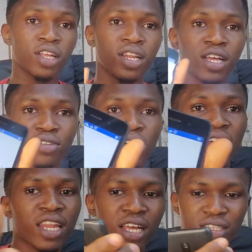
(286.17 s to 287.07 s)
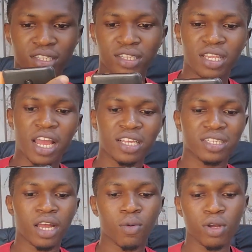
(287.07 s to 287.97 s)
Let's go ahead and dial
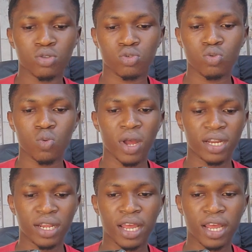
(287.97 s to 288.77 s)
star 121